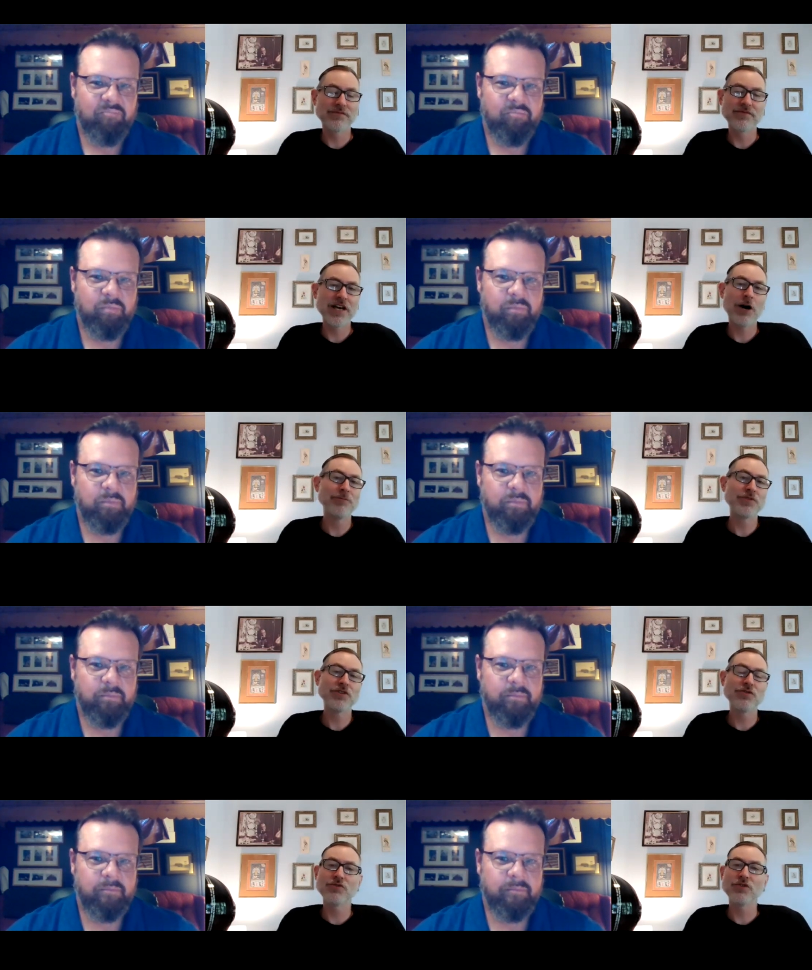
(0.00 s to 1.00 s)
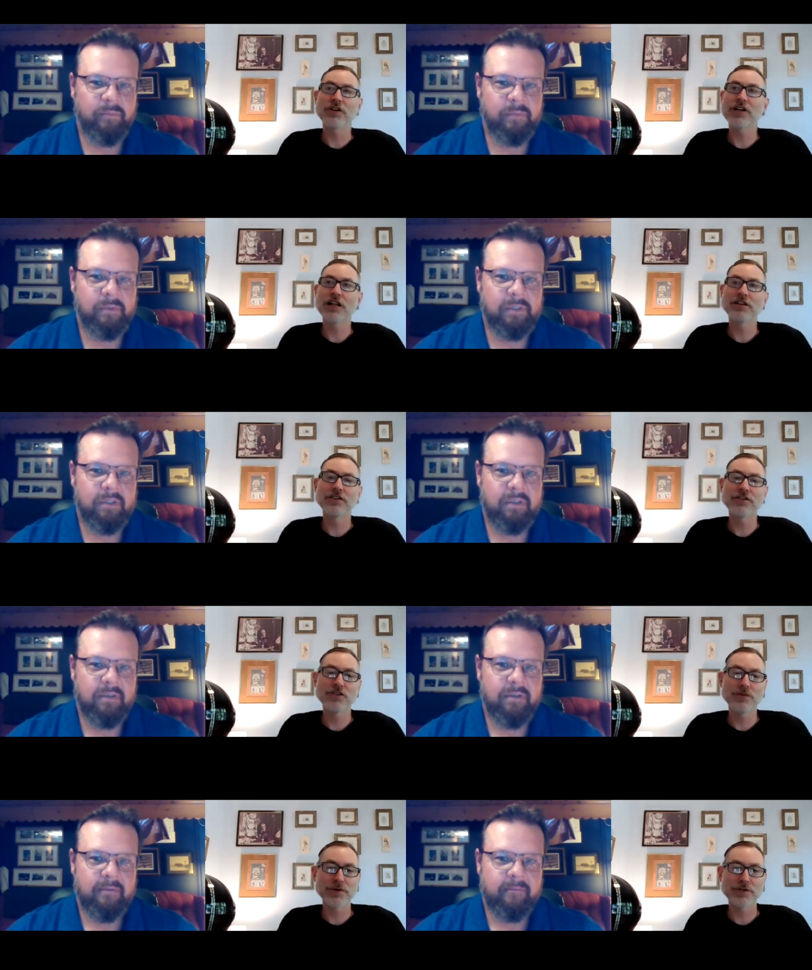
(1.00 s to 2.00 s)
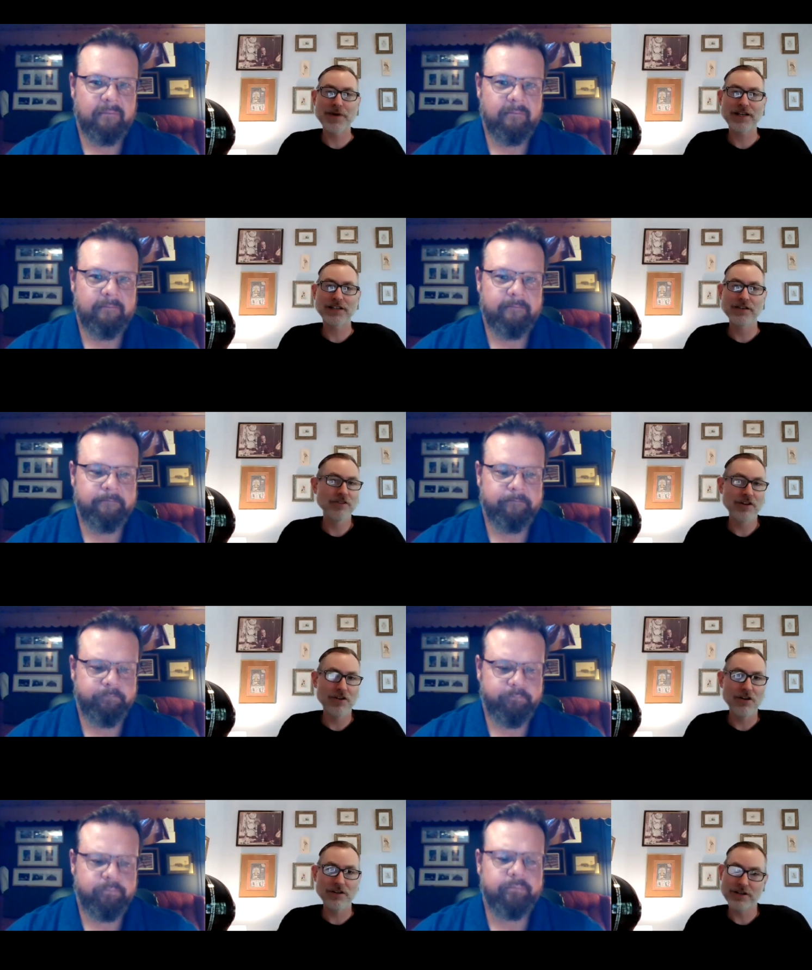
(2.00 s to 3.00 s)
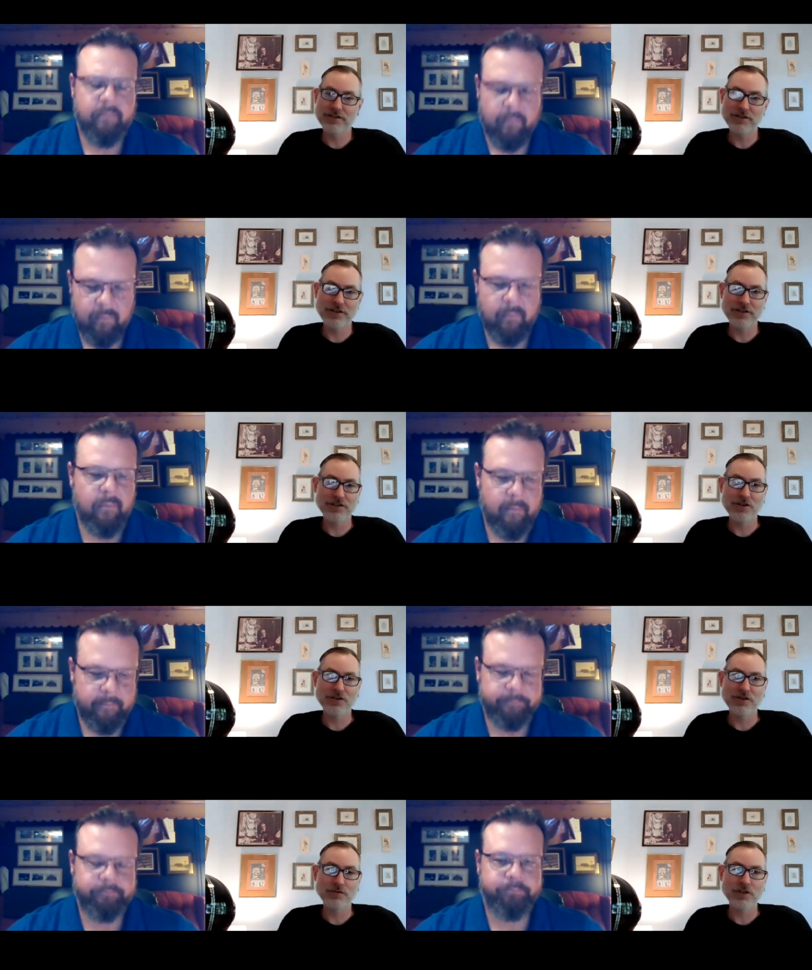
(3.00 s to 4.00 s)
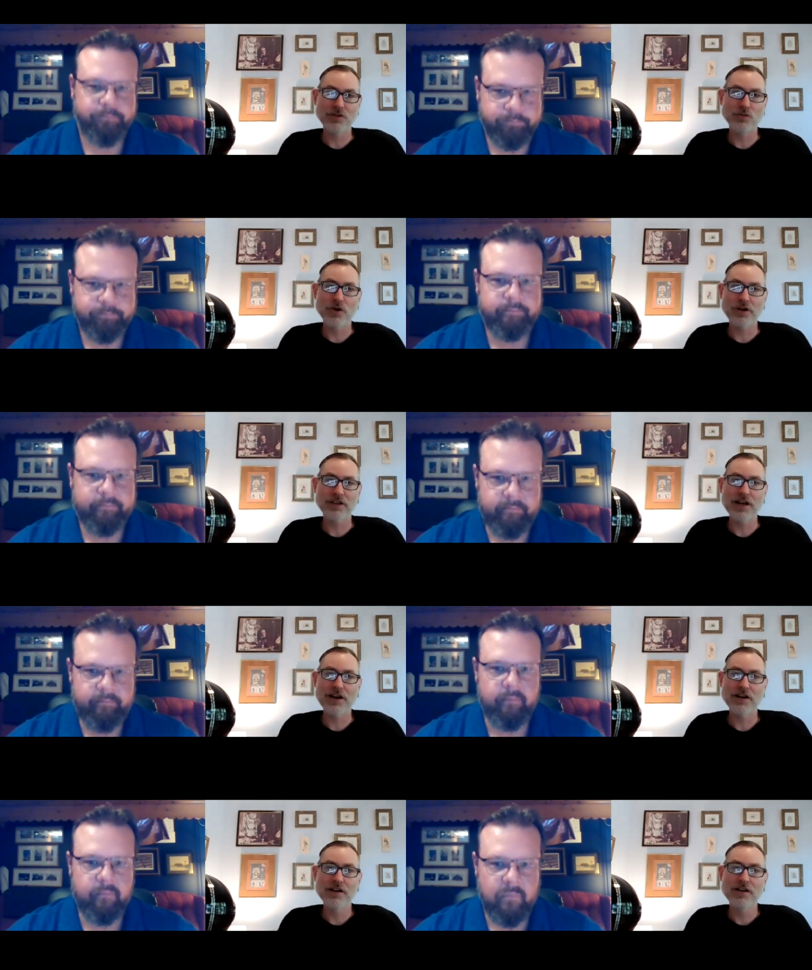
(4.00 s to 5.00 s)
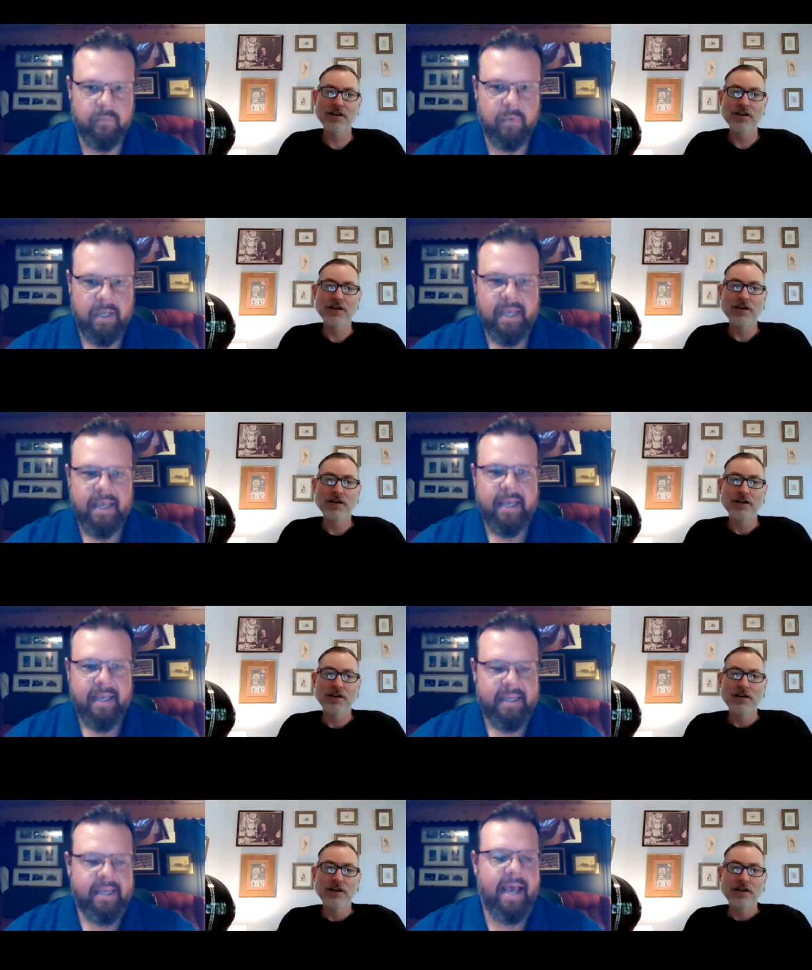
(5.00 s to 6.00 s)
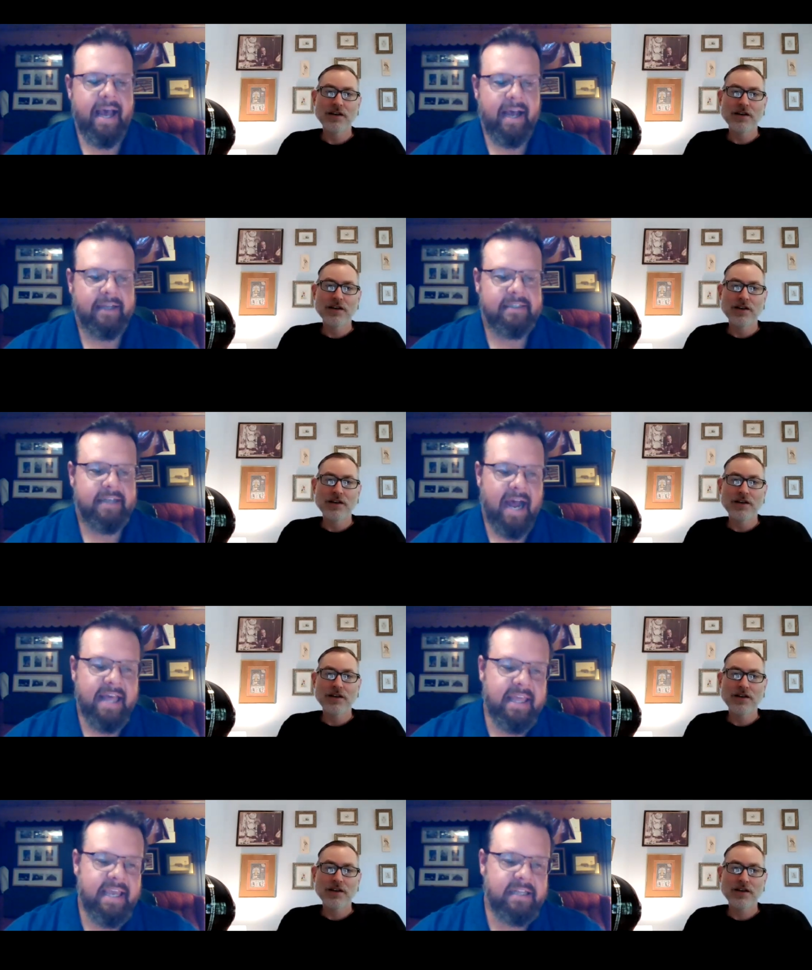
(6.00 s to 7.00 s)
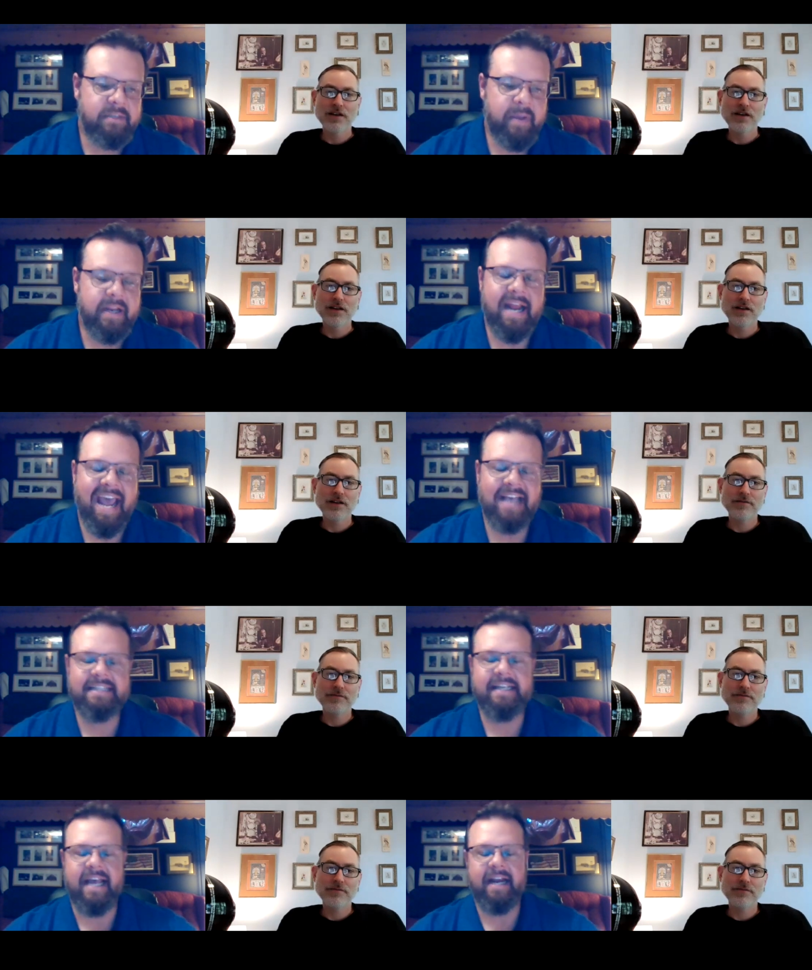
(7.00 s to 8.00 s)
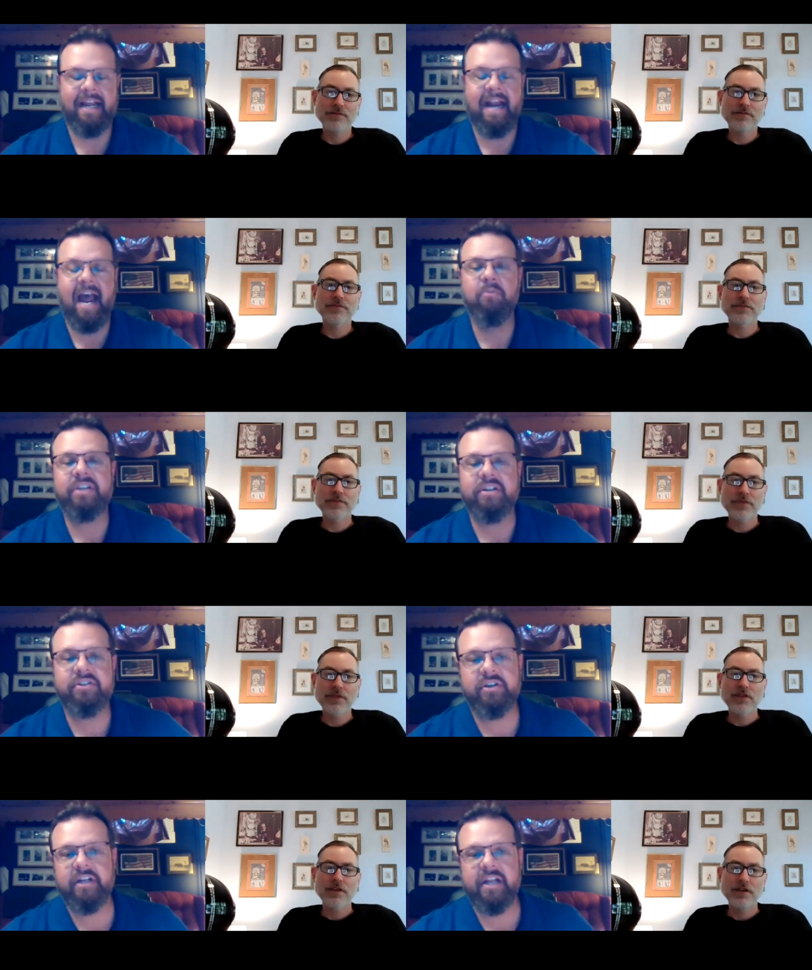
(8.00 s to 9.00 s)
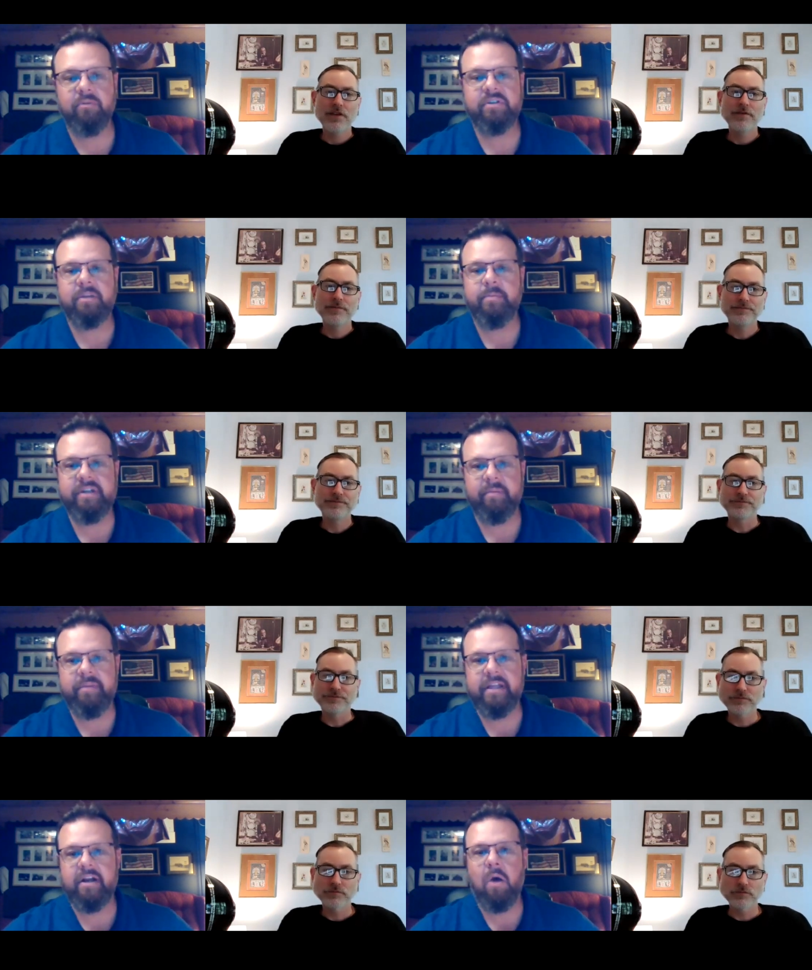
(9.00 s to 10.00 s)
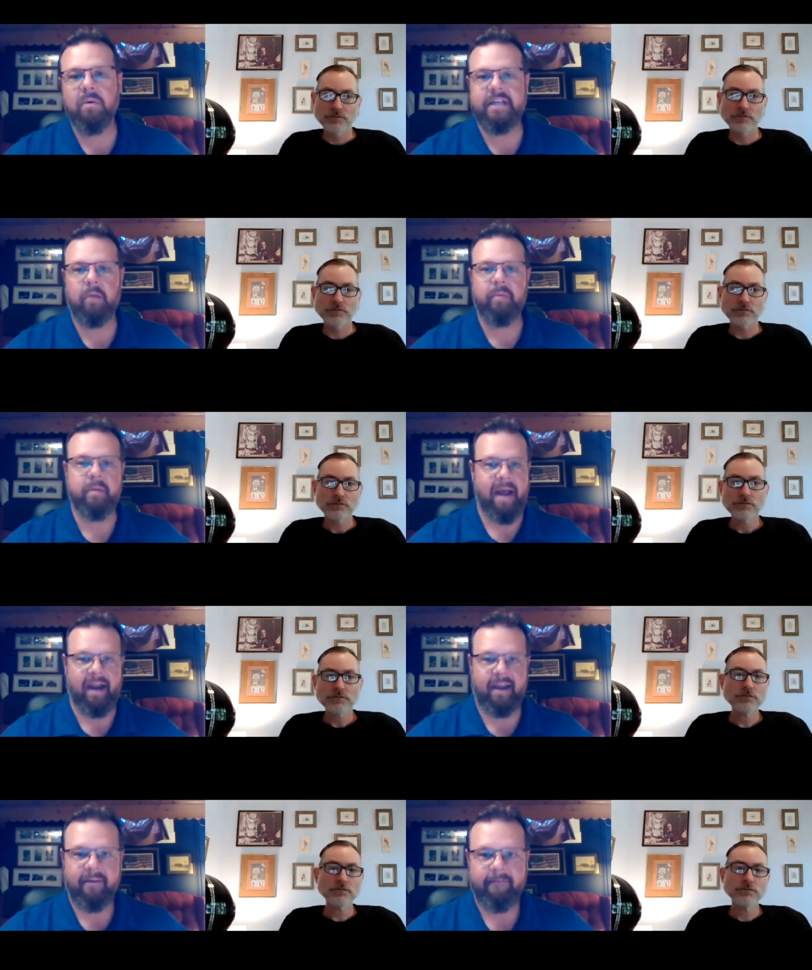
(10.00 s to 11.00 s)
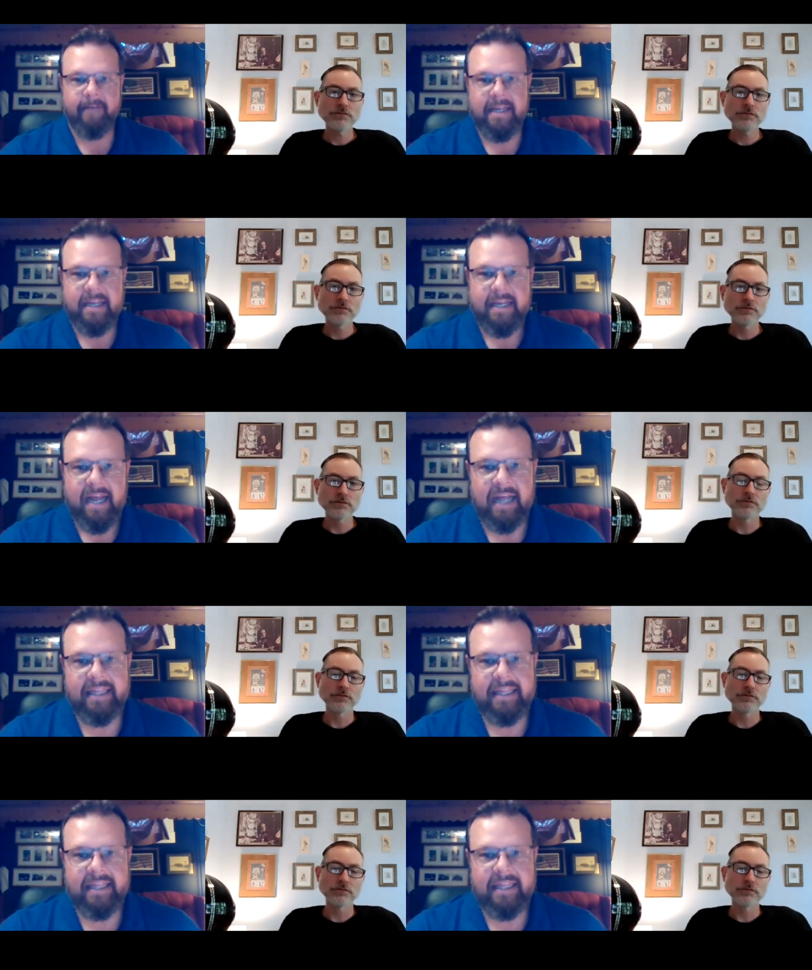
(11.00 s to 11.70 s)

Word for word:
Speaker 1: helped you or colored your perspective at all on you know with your work there
Speaker 2: yeah i think it's been an asset and i was concerned that it was going to be something that always held me back I mm-hmm.